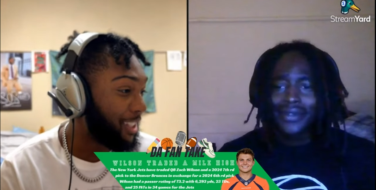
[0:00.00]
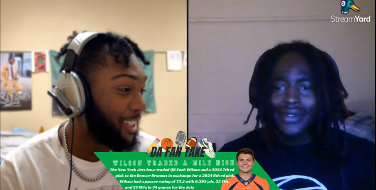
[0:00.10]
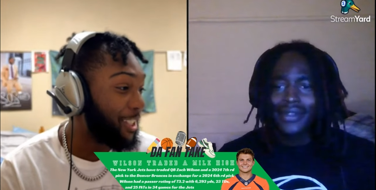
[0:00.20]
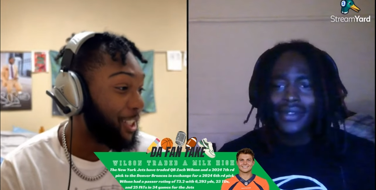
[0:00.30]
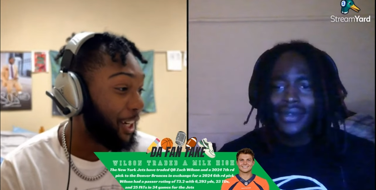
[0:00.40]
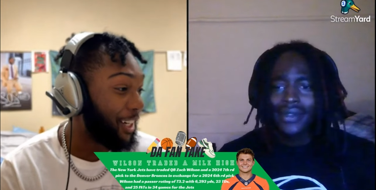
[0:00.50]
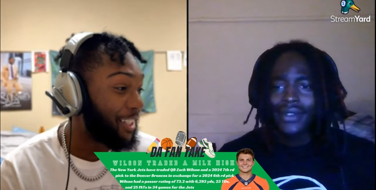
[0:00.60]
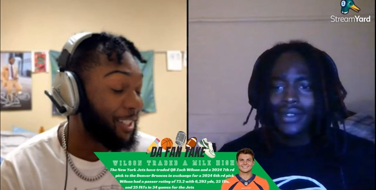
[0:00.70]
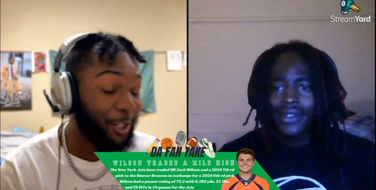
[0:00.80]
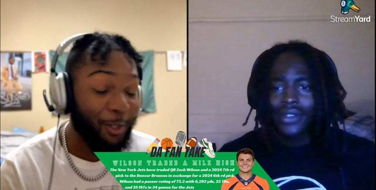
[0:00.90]
Speaker 1: Jarrett
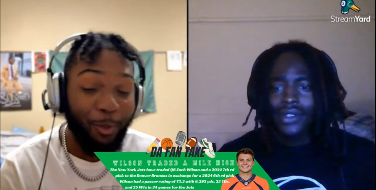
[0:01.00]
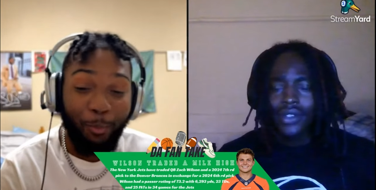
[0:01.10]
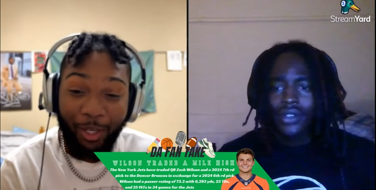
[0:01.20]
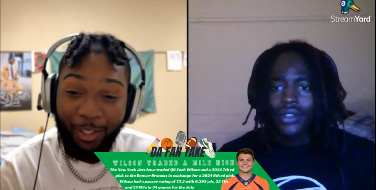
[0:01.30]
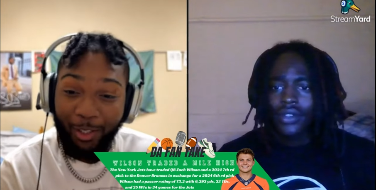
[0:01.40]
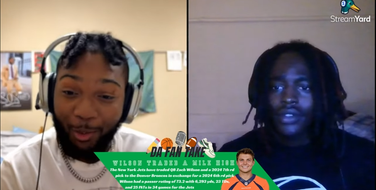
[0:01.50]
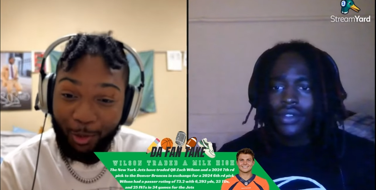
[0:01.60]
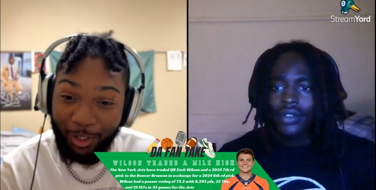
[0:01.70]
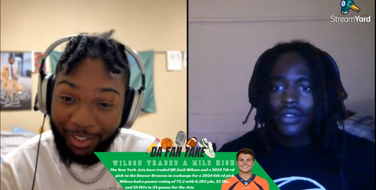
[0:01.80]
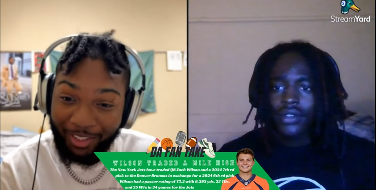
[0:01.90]
Stidham, and Ben
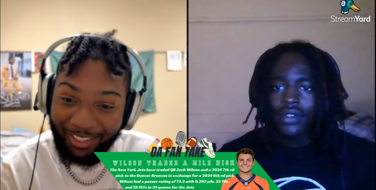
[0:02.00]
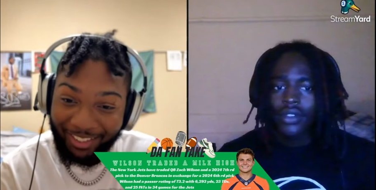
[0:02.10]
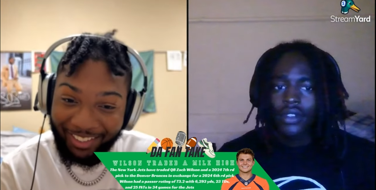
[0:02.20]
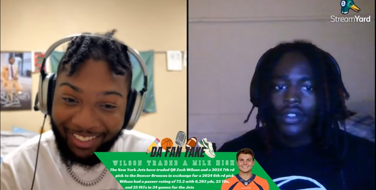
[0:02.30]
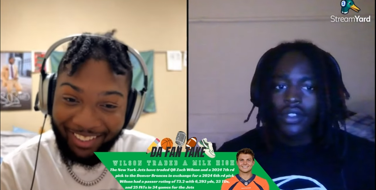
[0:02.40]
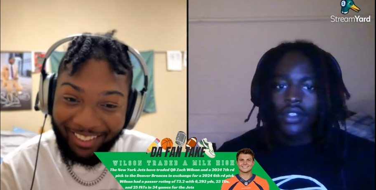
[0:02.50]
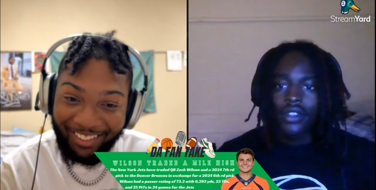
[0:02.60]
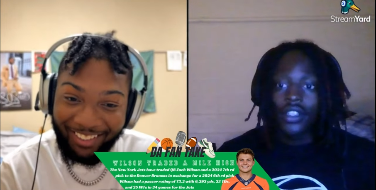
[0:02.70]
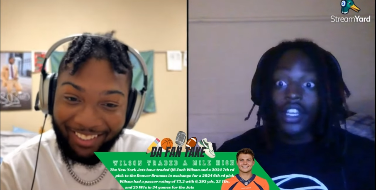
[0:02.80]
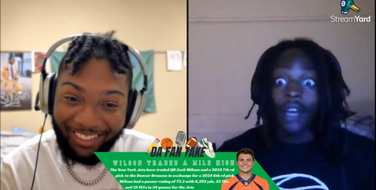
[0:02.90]
DiNucci.
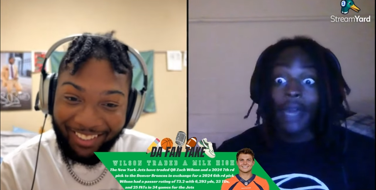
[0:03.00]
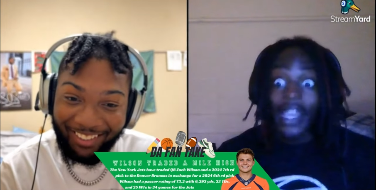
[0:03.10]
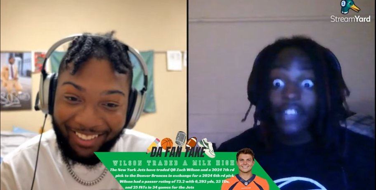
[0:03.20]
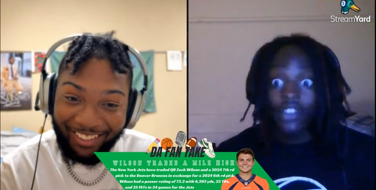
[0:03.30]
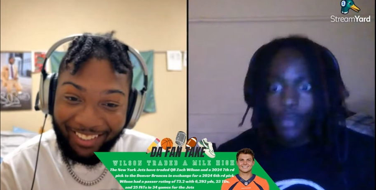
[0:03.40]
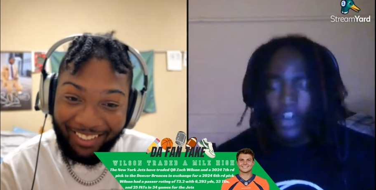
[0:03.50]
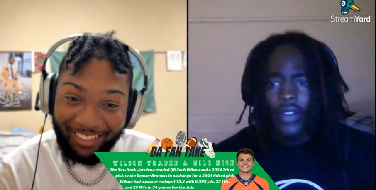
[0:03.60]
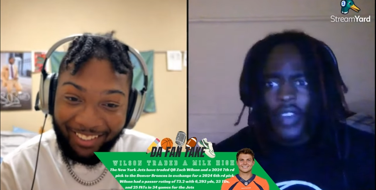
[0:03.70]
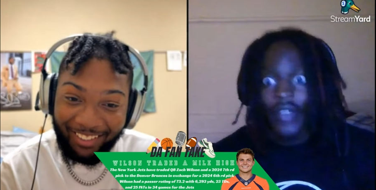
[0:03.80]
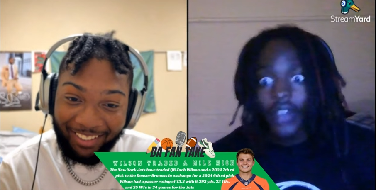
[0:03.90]
Speaker 2: The Commanders, bro.
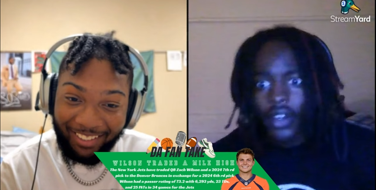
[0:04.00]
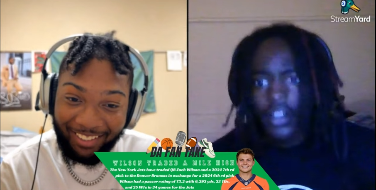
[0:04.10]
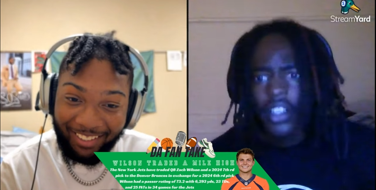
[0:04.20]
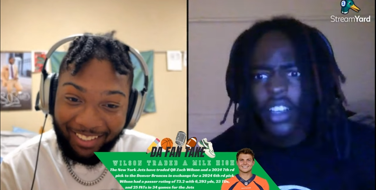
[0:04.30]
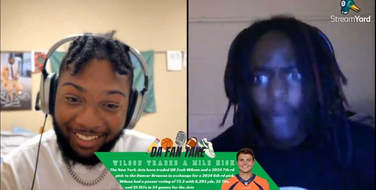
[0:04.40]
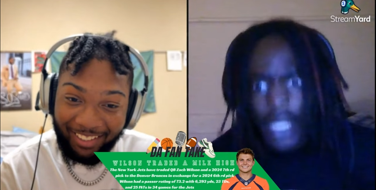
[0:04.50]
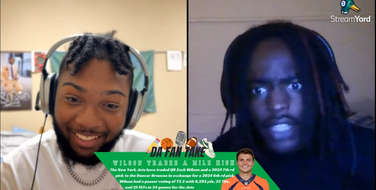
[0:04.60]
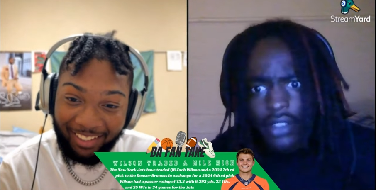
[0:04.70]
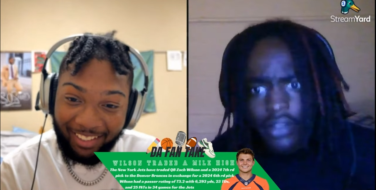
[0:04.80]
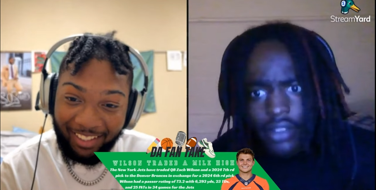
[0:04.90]
You ever heard of the
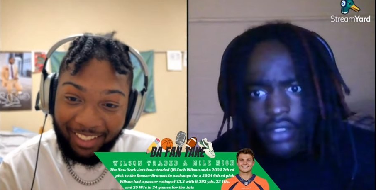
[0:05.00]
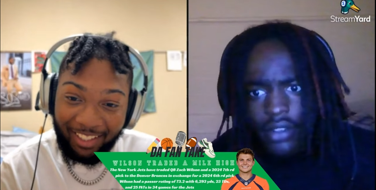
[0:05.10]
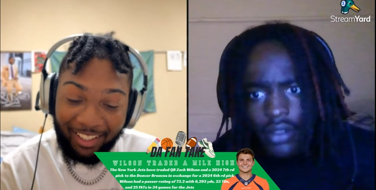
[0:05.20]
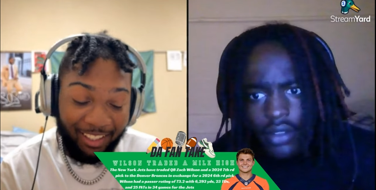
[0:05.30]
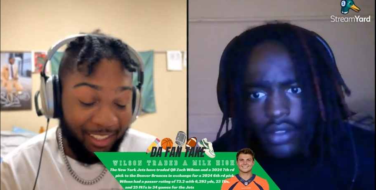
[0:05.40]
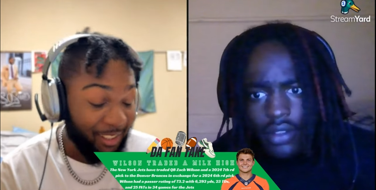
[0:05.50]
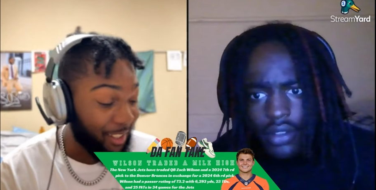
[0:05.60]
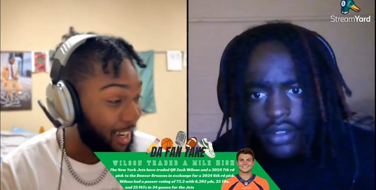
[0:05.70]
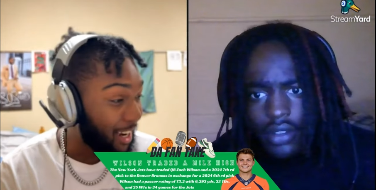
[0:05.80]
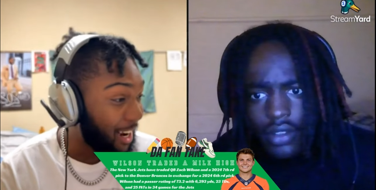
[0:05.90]
Commanders?
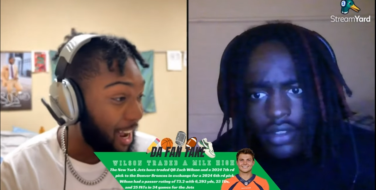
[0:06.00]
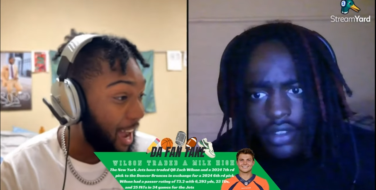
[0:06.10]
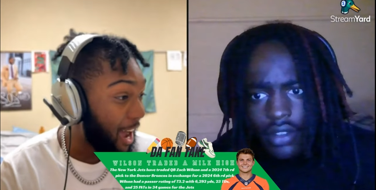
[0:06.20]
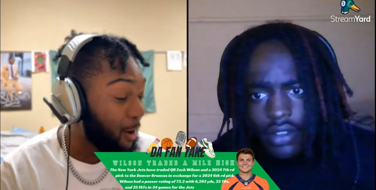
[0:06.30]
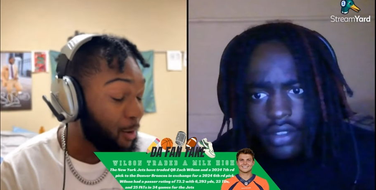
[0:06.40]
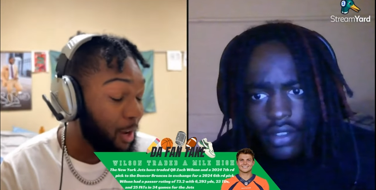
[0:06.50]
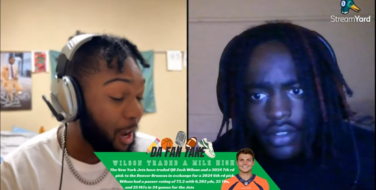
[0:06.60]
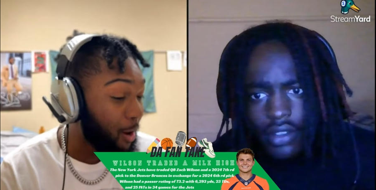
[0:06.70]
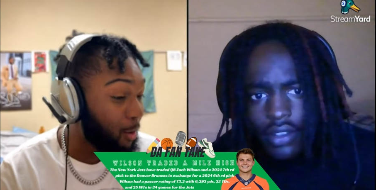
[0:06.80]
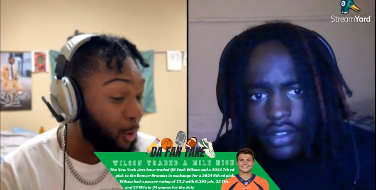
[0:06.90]
Speaker 1: I don't.
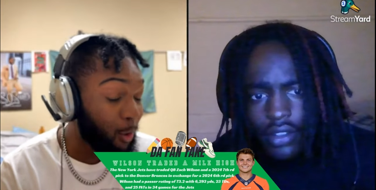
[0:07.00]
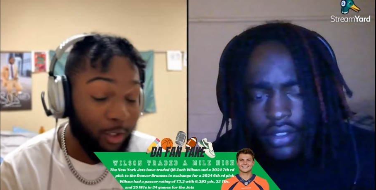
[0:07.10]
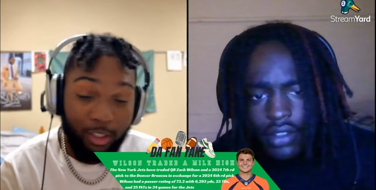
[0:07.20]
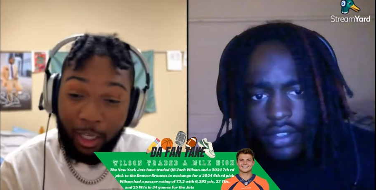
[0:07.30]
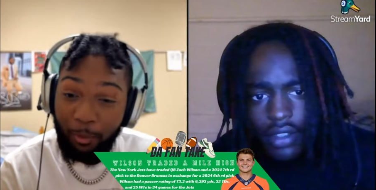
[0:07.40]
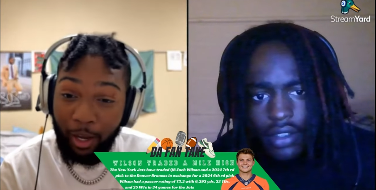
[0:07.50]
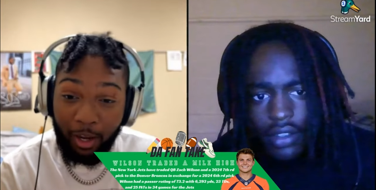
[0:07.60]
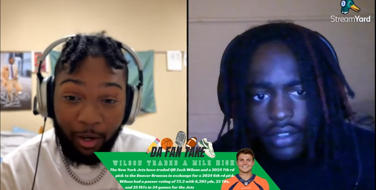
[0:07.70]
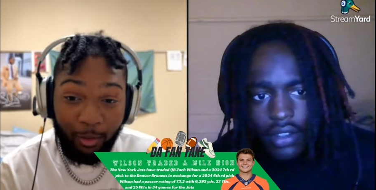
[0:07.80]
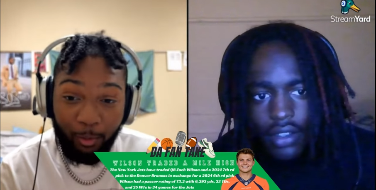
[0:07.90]
I don't know Sam
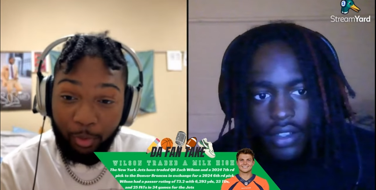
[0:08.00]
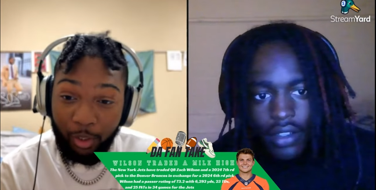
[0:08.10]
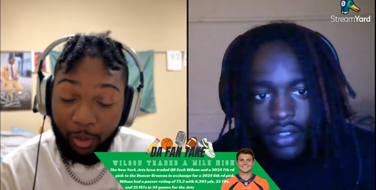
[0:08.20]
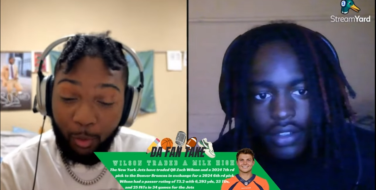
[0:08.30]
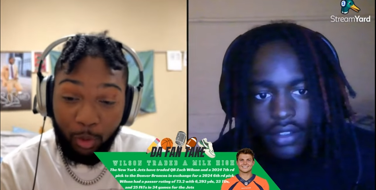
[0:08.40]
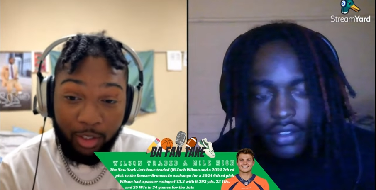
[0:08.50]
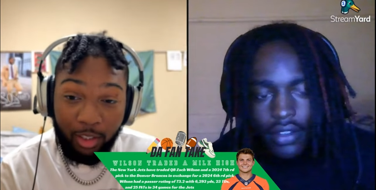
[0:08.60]
Howell uh, worse